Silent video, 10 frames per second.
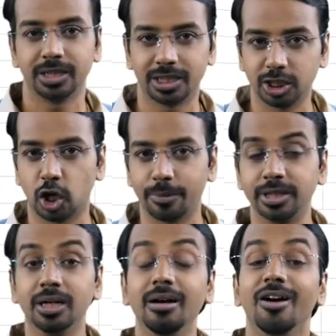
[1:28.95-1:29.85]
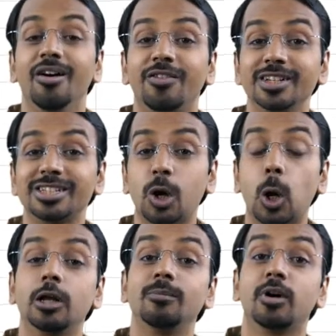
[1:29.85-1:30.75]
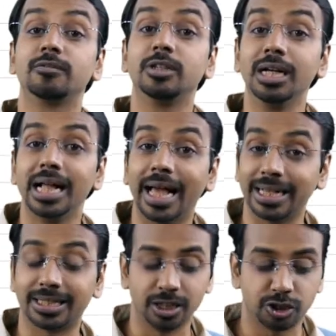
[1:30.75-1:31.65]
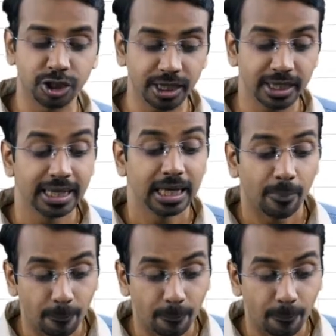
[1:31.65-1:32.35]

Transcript: It need not be the first column of the Excel sheet,